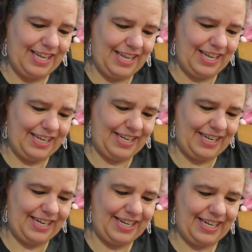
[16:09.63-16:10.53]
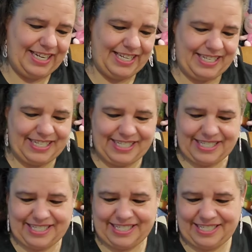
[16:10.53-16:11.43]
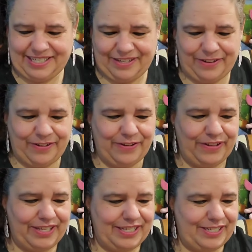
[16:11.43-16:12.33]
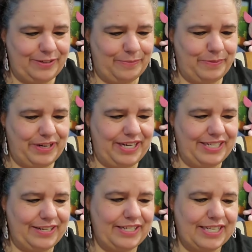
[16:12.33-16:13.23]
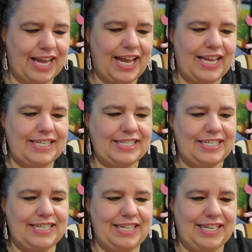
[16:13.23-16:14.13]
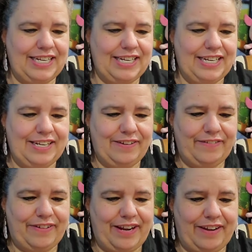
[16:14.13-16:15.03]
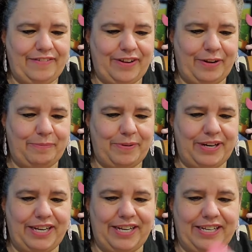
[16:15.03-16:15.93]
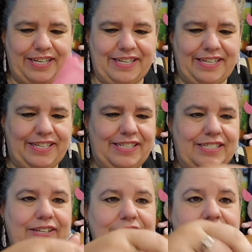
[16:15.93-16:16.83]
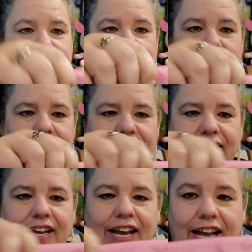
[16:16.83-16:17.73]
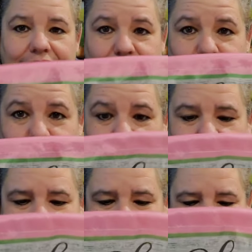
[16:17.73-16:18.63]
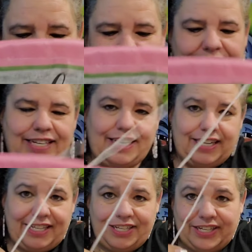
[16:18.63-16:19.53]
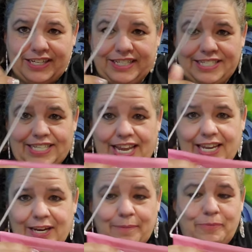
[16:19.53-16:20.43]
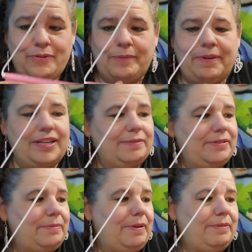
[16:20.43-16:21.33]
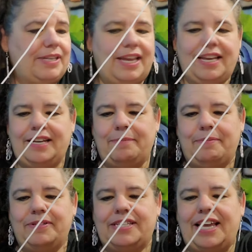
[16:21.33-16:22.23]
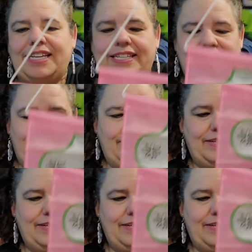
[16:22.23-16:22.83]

And it is, oh, this is so pretty. So it's got very, very pretty. So it does have a little rod in there, and then you can just hang it up. Oh, I might just be able to hang it up outside too.